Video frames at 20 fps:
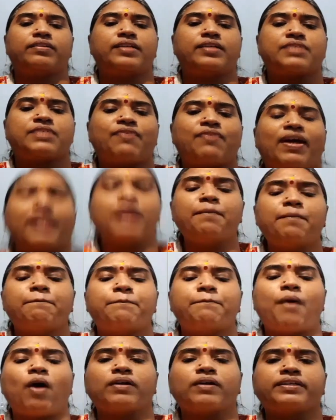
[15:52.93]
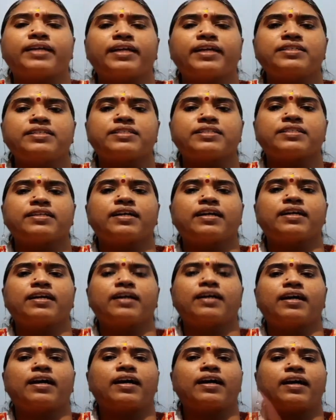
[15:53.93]
It's very important
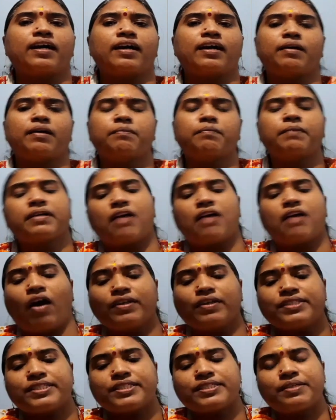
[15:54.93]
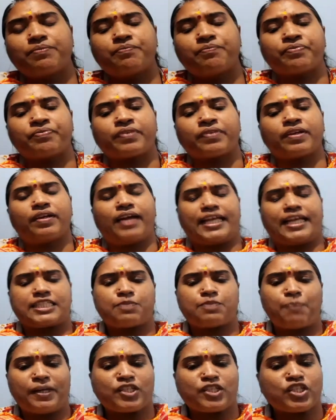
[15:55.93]
because
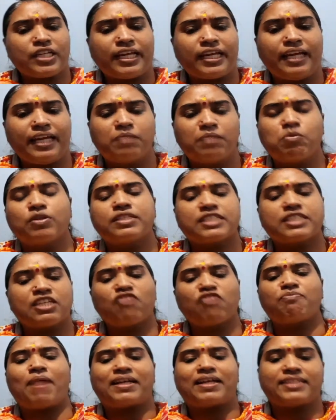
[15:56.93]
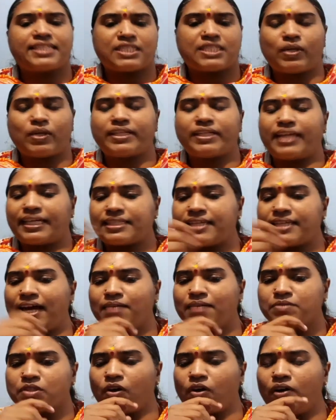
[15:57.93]
especially in Munsiff magistrate
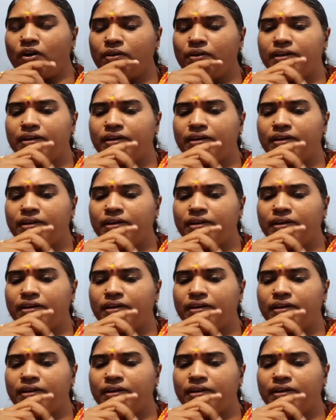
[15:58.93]
exams, all